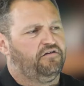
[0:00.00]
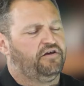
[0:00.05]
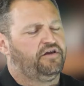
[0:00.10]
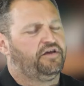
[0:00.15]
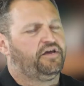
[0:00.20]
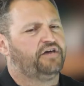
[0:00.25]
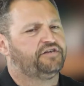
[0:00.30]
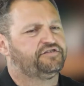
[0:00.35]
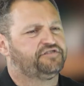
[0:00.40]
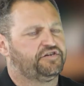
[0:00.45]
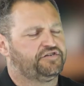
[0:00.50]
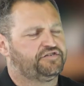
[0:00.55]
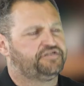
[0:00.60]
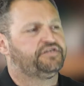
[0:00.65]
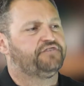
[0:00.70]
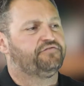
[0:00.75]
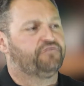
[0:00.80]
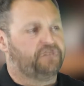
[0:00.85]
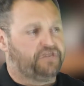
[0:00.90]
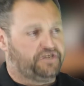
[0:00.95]
Okay, so
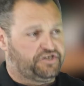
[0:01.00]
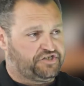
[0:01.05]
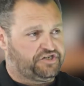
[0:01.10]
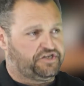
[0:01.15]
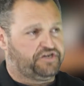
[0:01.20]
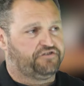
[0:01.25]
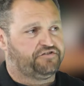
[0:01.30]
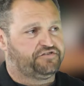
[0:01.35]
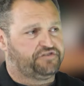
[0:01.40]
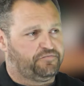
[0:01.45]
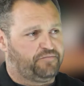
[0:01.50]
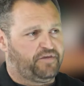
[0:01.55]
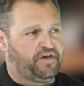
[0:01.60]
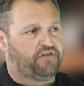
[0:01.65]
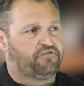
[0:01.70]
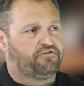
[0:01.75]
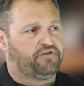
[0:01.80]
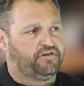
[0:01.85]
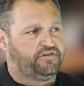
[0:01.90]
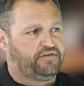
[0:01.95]
civil engineer is your
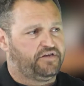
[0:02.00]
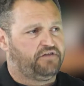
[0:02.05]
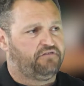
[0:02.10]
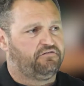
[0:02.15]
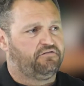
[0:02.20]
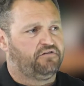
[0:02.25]
background then?